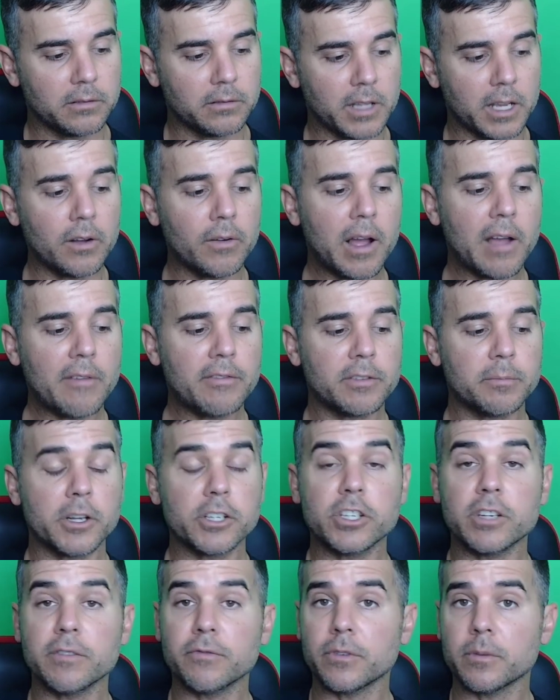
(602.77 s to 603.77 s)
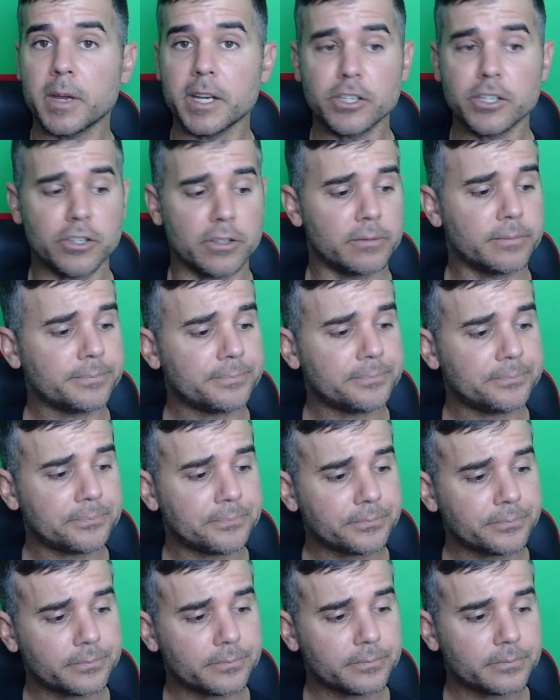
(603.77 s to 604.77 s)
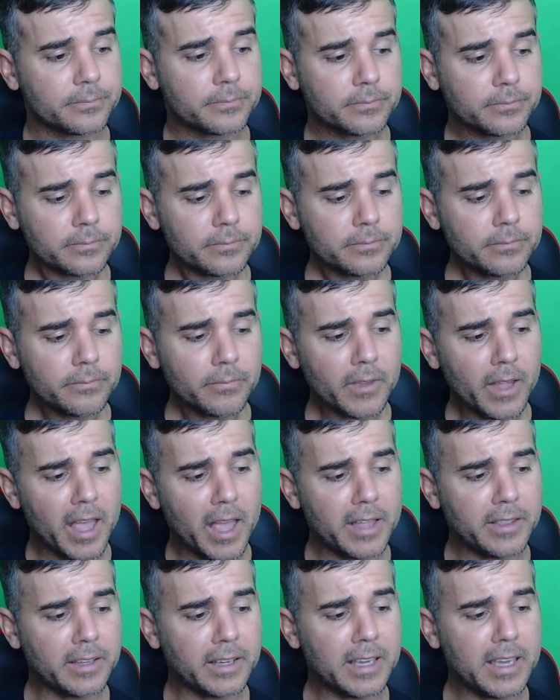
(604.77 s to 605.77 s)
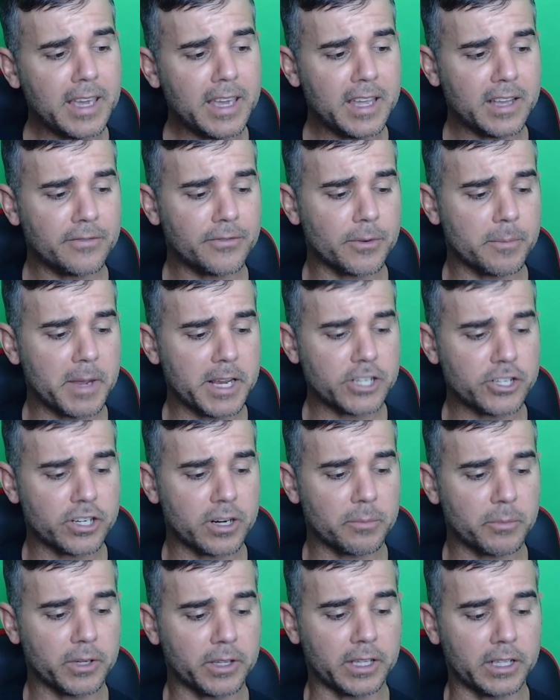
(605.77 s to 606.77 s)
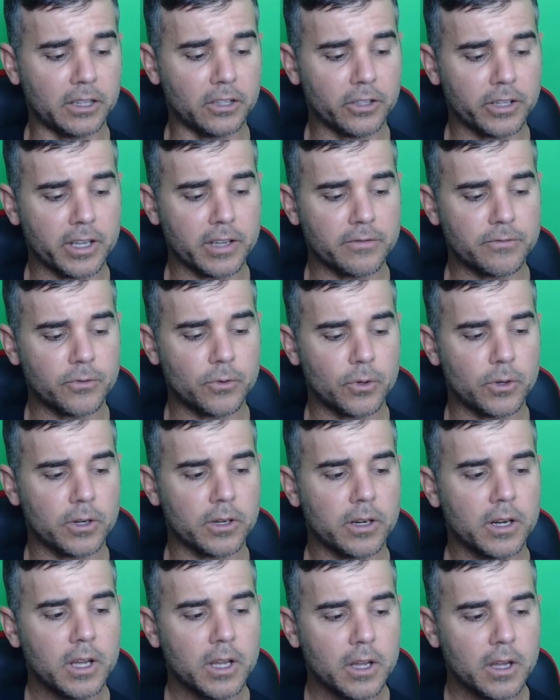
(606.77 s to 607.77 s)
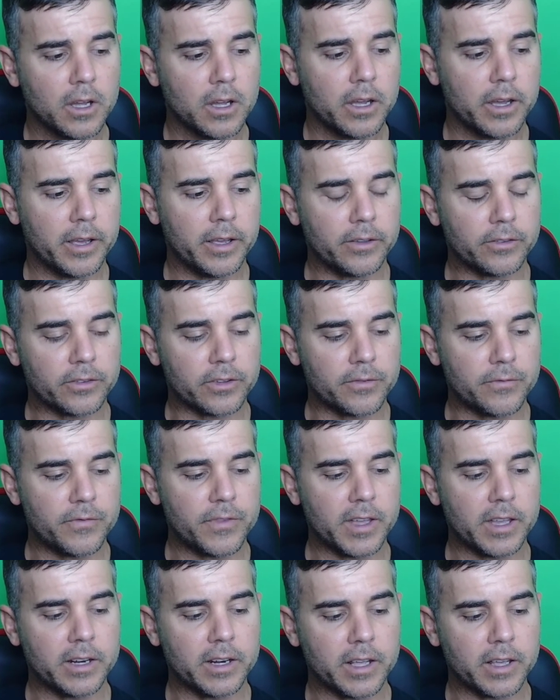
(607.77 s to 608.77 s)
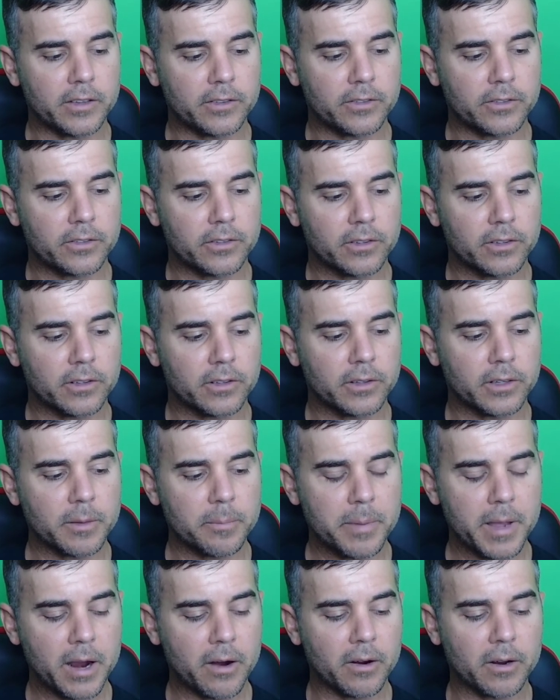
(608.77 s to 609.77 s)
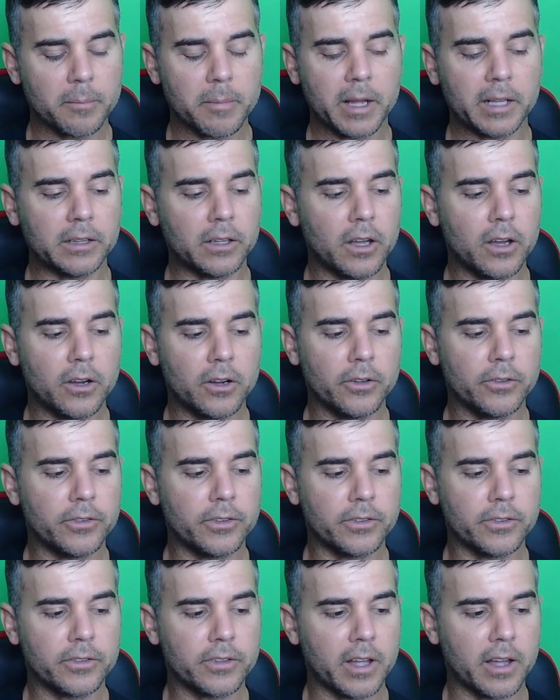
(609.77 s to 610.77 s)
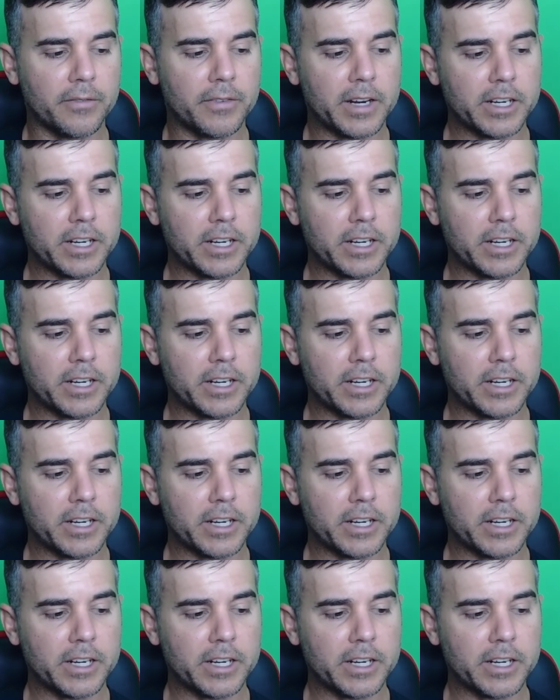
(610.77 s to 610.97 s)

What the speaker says: they don't have as much information. And the key information I'm really looking for is the fitness, comparing my loads and stuff.